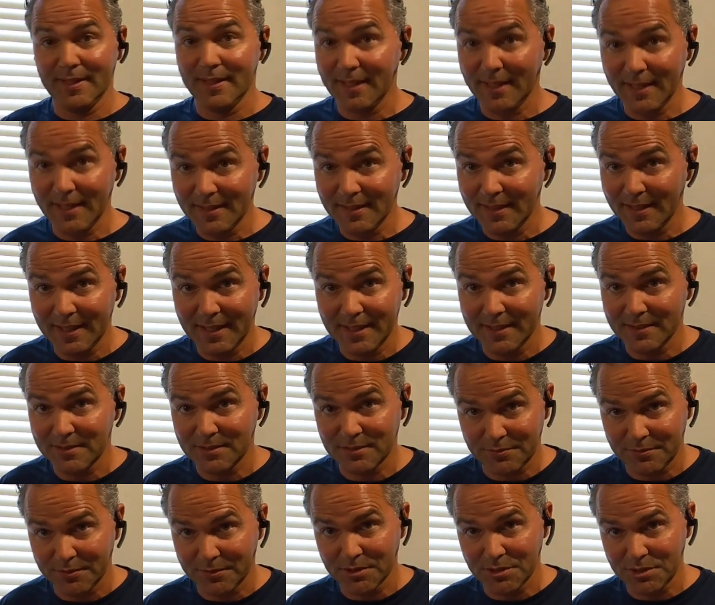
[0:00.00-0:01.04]
in the latest
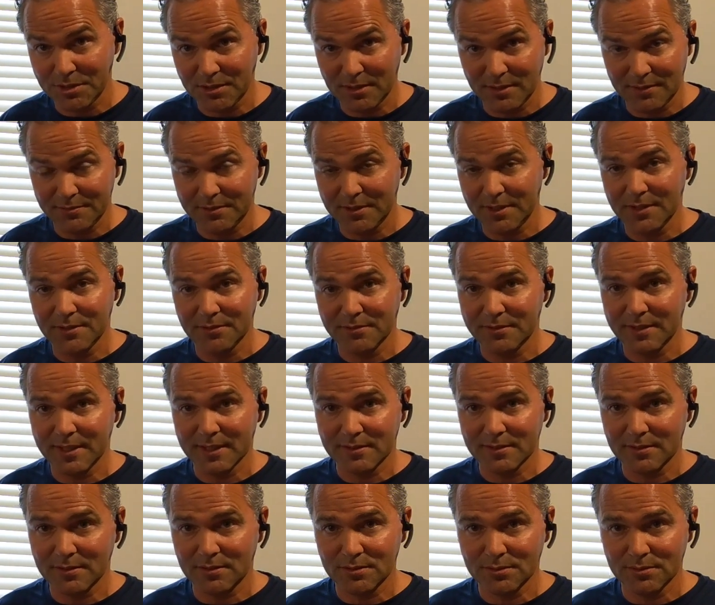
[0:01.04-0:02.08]
version of the EagleEye
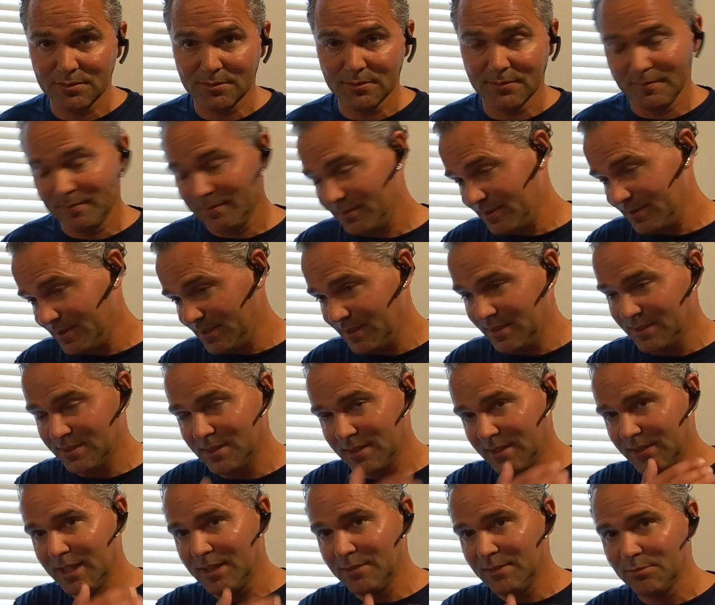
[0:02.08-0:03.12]
Director 2, it's
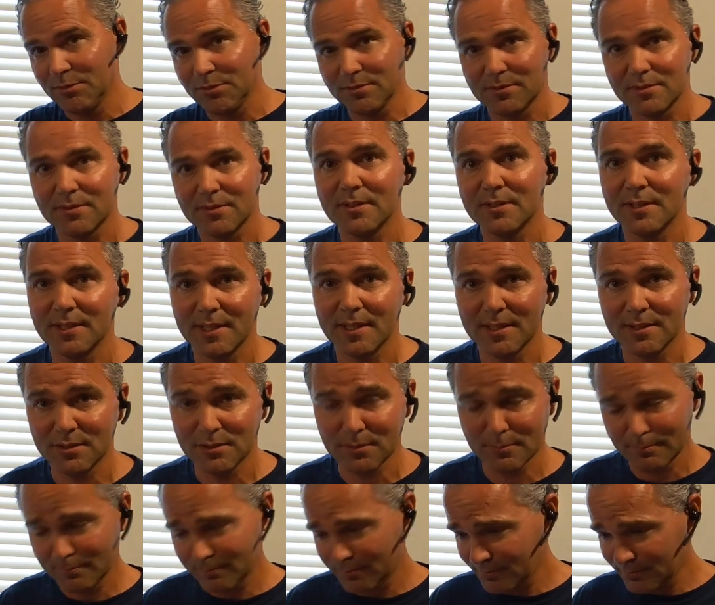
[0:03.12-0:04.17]
enabled,
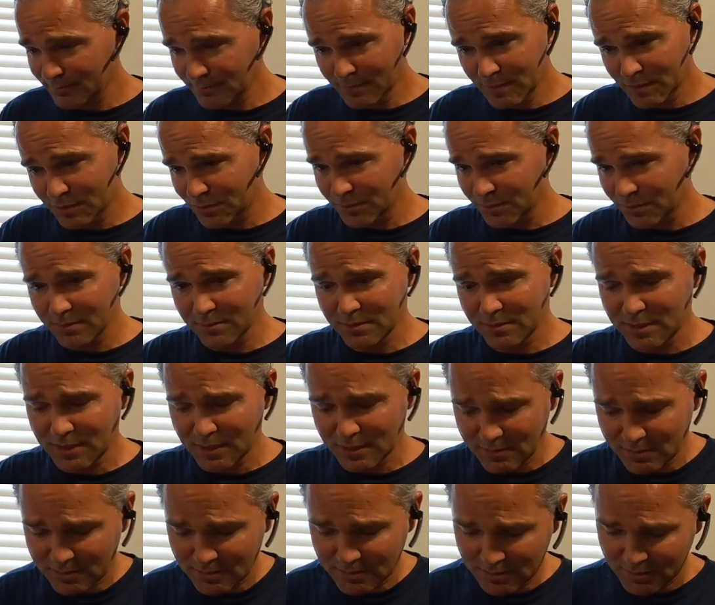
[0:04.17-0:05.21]
so you
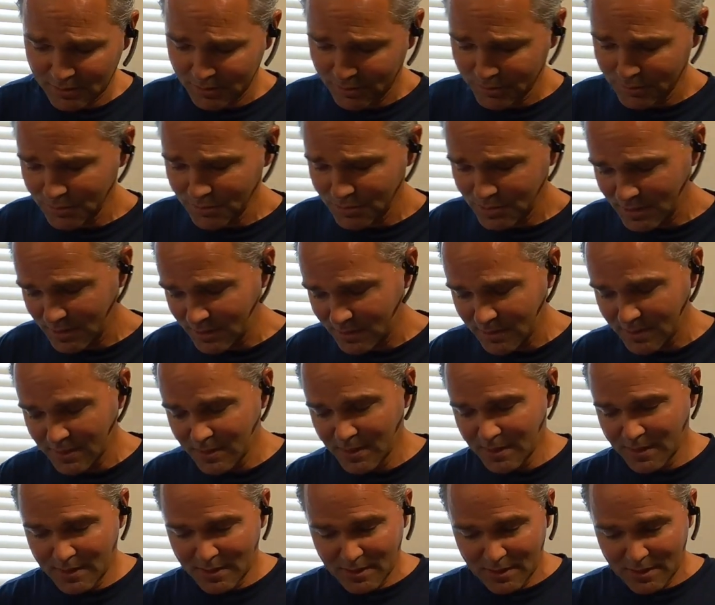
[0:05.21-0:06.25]
just use it.
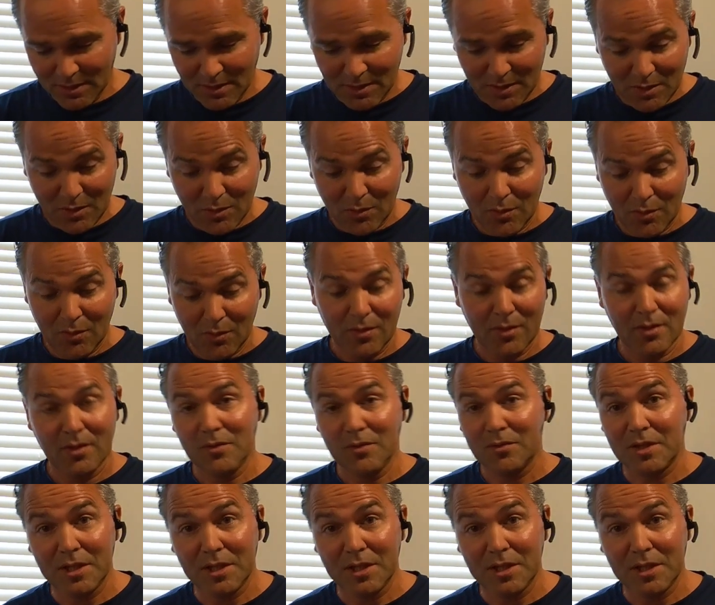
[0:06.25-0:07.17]
You can